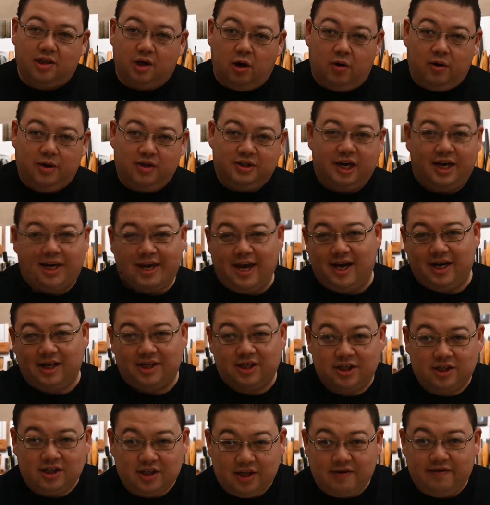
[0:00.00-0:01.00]
always, I can't
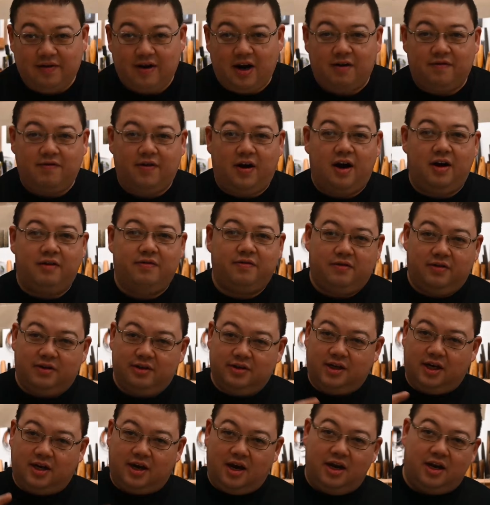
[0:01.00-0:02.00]
just leave it at 5
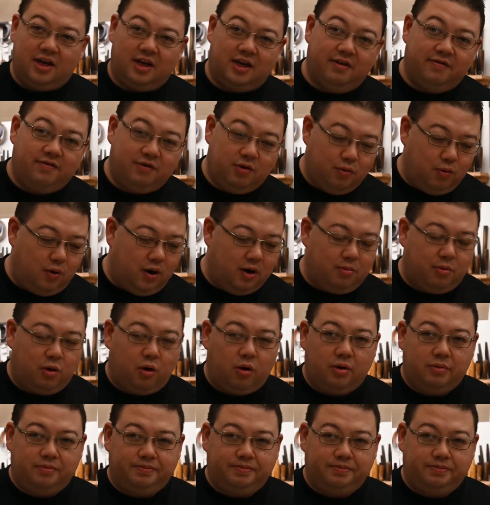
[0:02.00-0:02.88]
because I got to give you one more.